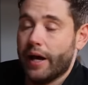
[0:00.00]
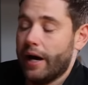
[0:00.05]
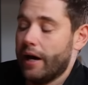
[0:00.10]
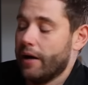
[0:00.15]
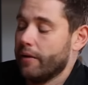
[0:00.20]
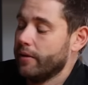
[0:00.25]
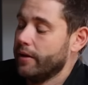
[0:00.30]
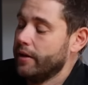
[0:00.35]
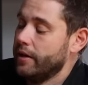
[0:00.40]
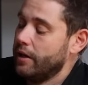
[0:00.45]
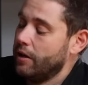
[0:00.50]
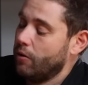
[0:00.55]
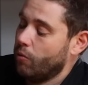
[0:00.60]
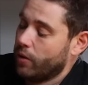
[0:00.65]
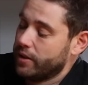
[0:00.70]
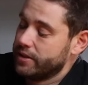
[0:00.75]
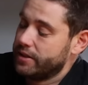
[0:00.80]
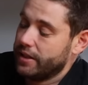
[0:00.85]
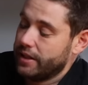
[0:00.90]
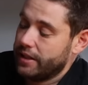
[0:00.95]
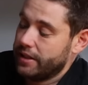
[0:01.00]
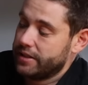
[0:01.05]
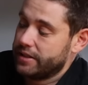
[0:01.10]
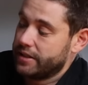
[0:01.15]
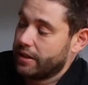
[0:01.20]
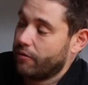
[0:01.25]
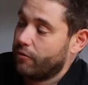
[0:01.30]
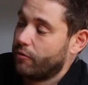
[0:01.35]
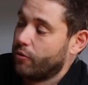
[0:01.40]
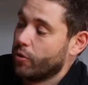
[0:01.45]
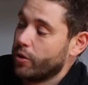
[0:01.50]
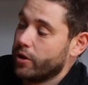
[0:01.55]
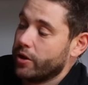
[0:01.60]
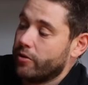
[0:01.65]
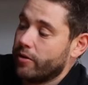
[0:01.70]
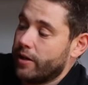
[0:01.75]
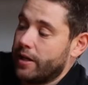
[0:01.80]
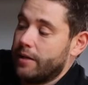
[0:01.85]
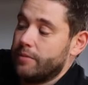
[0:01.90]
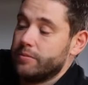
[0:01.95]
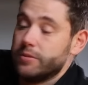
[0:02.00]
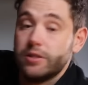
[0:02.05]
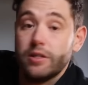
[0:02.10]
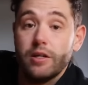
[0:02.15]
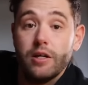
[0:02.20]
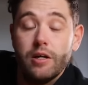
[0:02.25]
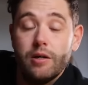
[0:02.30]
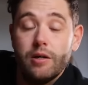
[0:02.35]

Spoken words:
out, once it hits that 40 grams,